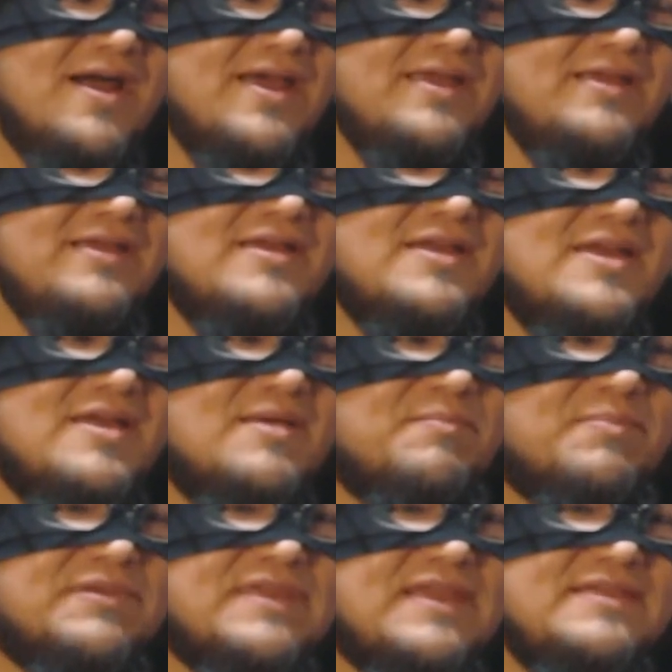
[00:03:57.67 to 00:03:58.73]
Why?
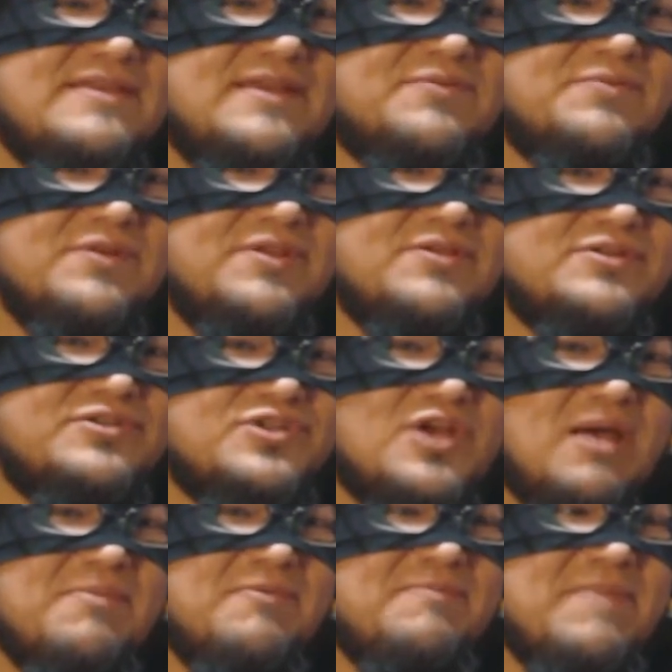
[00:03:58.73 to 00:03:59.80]
But they did a really good
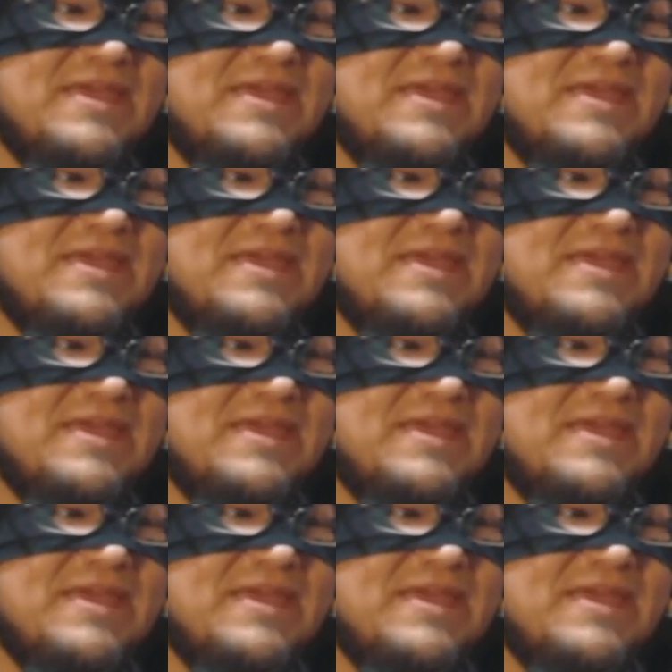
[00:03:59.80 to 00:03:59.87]
job of